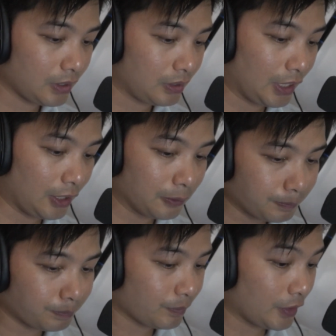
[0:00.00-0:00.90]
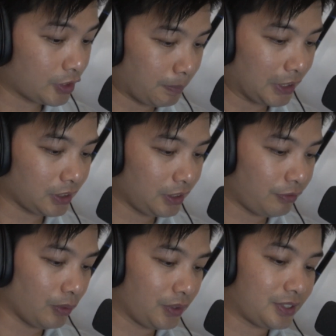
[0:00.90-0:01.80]
Now, especially
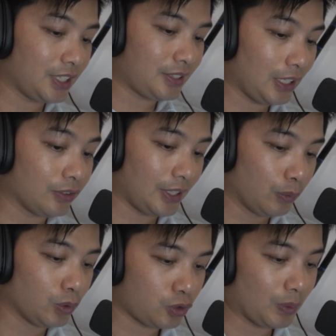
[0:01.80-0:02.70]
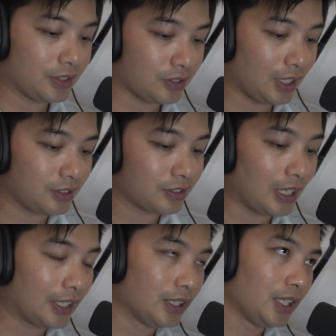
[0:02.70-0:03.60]
for the T-tails, they will sway side to
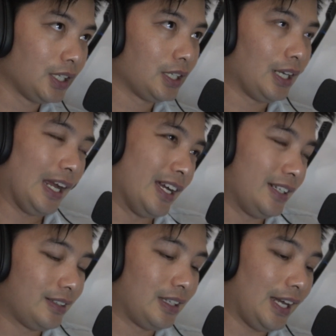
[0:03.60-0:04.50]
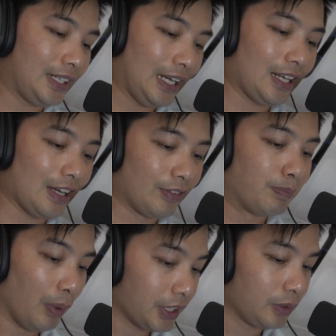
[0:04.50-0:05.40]
side and they can have a
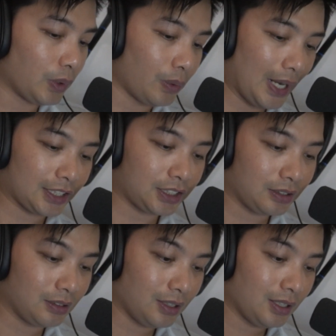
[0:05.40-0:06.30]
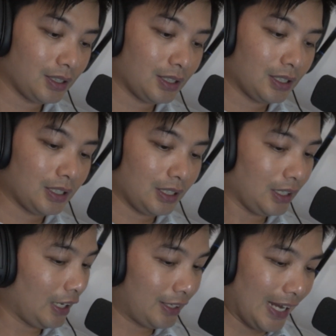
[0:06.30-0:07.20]
body roll action.
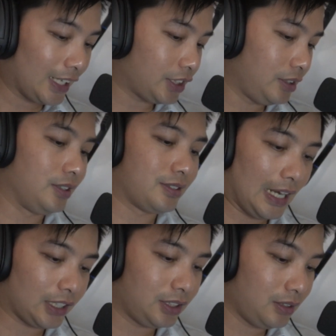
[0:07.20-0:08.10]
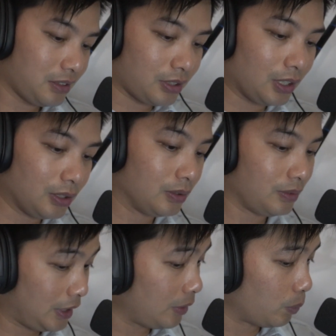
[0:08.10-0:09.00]
And action is action, so
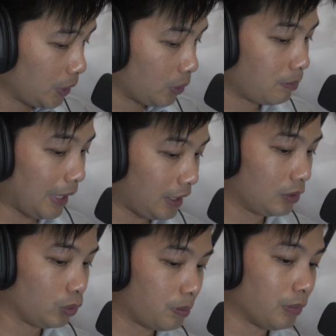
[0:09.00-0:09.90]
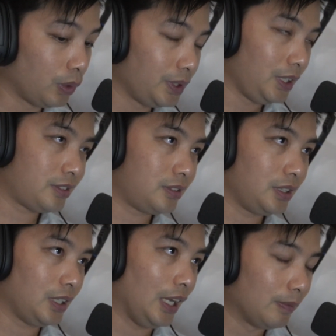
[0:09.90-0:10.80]
it will make it look more
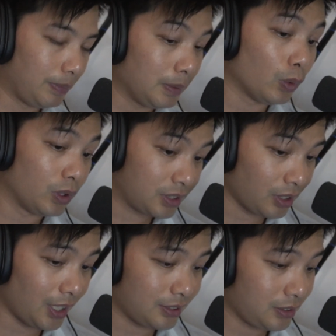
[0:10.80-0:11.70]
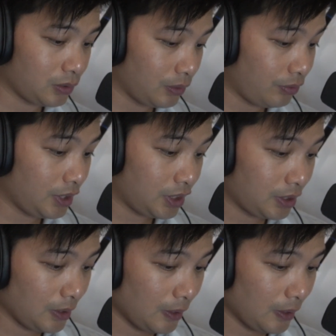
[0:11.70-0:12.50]
realistic and be more enticing to a fish.